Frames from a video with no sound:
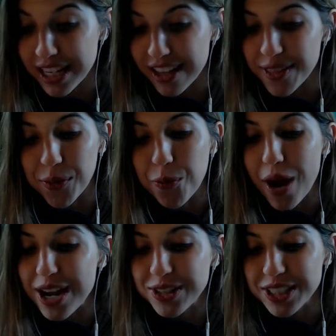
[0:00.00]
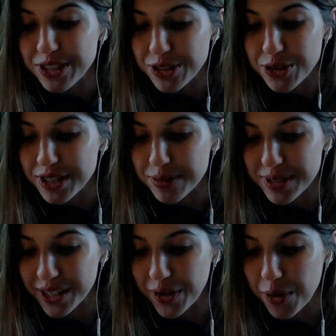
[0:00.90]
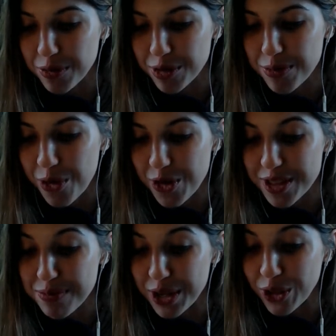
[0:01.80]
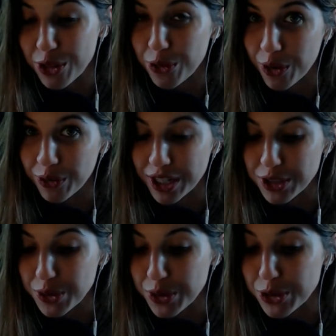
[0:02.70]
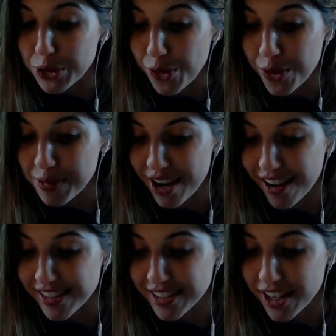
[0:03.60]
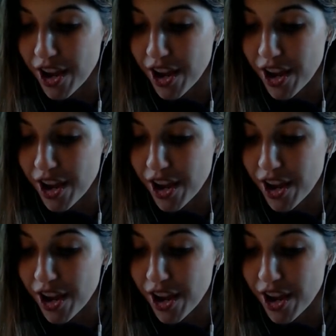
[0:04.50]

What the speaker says: in their wildest dreams could hope for more than being thrown into a storm-tossed,